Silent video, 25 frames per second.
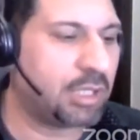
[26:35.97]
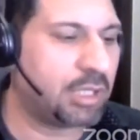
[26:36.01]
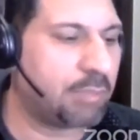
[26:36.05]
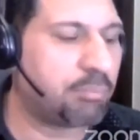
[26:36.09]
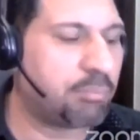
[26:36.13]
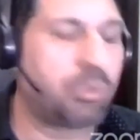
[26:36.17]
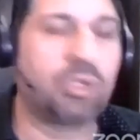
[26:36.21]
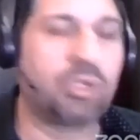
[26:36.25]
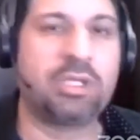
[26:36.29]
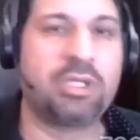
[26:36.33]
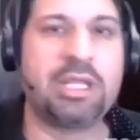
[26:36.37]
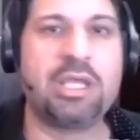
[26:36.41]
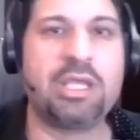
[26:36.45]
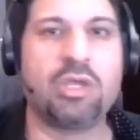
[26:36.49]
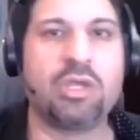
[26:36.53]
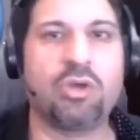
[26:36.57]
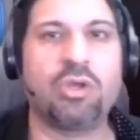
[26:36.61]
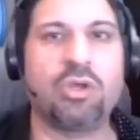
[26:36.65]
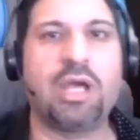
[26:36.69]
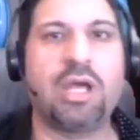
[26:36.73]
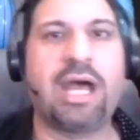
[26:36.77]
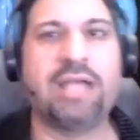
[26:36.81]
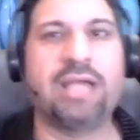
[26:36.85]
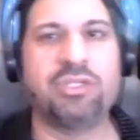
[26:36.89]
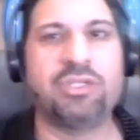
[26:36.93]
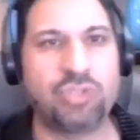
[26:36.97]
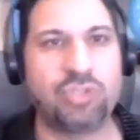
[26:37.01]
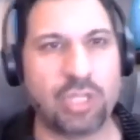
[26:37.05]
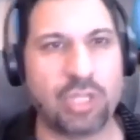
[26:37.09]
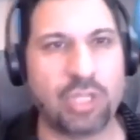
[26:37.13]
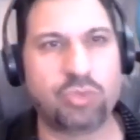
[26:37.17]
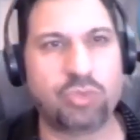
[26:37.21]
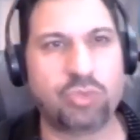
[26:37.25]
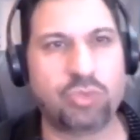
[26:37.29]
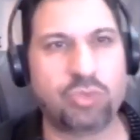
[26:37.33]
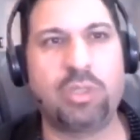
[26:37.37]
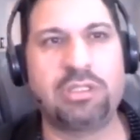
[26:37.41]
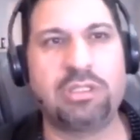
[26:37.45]
input here, I
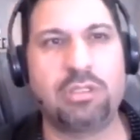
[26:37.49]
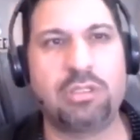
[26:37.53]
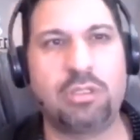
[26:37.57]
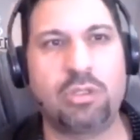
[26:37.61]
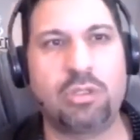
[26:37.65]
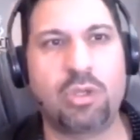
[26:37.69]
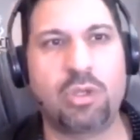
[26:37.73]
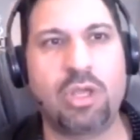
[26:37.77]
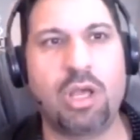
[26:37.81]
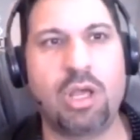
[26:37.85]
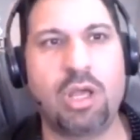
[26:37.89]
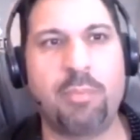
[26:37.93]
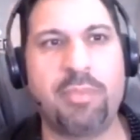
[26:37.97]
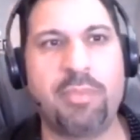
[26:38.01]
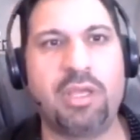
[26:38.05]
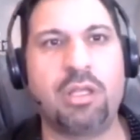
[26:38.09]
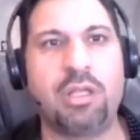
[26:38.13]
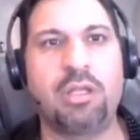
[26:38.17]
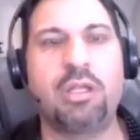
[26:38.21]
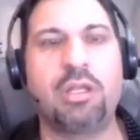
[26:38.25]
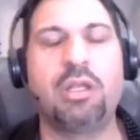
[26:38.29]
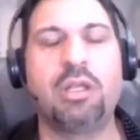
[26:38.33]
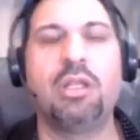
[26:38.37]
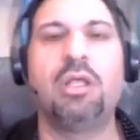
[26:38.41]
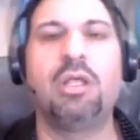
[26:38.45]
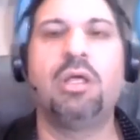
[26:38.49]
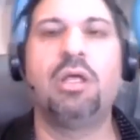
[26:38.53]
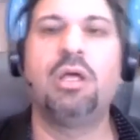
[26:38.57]
just wanted to come in